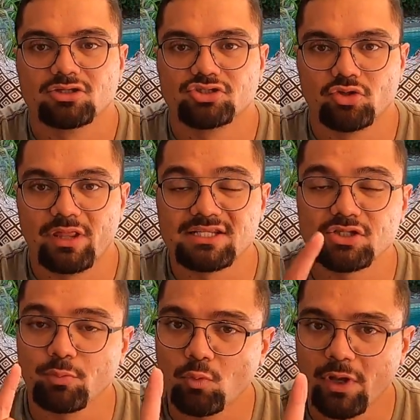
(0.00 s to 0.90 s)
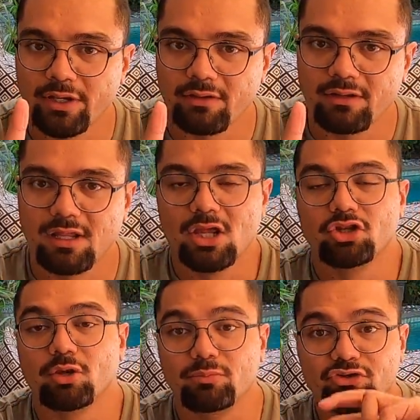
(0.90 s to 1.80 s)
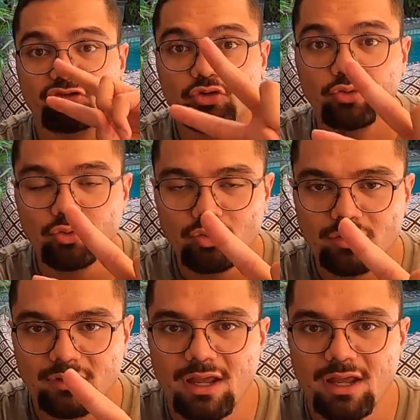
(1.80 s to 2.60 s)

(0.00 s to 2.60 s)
So that's number 1. Number 2,